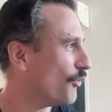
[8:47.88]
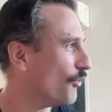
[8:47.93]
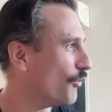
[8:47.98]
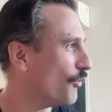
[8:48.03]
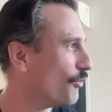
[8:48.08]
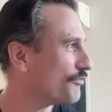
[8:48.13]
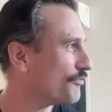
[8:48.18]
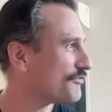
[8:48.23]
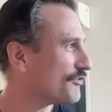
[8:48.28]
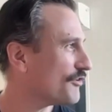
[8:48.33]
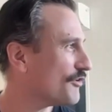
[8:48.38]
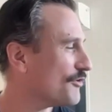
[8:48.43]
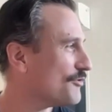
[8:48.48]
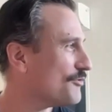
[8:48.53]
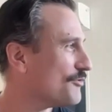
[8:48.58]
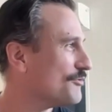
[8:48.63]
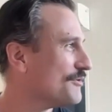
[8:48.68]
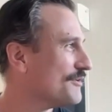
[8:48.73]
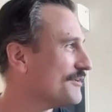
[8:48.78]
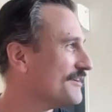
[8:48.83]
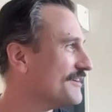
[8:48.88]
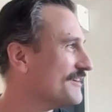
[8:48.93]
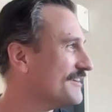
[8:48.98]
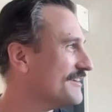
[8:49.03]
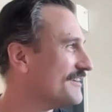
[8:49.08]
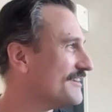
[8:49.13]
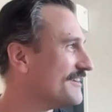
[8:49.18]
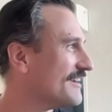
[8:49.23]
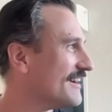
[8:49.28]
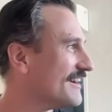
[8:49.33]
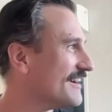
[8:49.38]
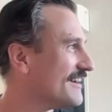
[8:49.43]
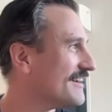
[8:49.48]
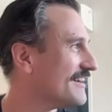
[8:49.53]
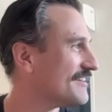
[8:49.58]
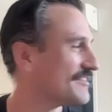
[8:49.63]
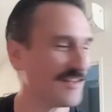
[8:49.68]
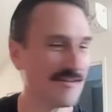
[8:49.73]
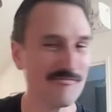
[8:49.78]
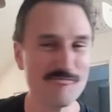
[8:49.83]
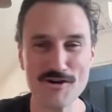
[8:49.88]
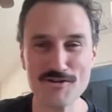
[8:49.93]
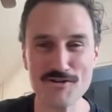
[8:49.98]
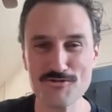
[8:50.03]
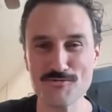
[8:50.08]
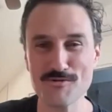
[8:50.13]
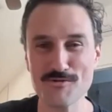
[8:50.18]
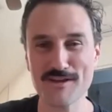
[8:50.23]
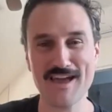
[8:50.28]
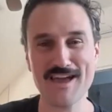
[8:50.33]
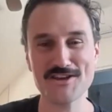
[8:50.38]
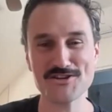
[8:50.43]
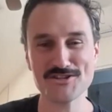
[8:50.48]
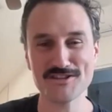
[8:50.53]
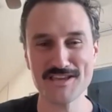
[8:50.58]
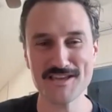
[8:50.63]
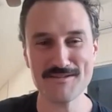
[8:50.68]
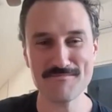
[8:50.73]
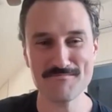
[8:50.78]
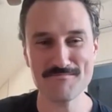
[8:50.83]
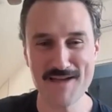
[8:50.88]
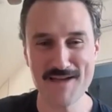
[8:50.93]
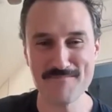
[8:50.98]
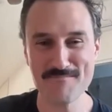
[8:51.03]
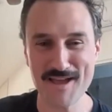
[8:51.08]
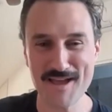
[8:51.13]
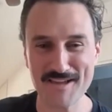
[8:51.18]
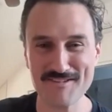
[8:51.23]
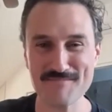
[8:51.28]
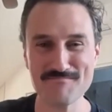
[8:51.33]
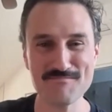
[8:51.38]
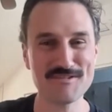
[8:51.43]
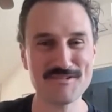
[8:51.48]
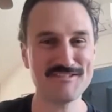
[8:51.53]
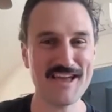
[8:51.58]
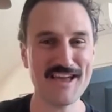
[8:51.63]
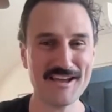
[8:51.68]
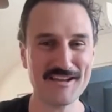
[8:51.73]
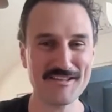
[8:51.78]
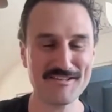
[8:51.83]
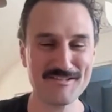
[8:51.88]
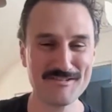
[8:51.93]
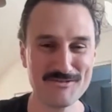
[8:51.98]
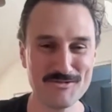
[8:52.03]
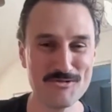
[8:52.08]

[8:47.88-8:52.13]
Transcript: also someone who occasionally might make some mistakes,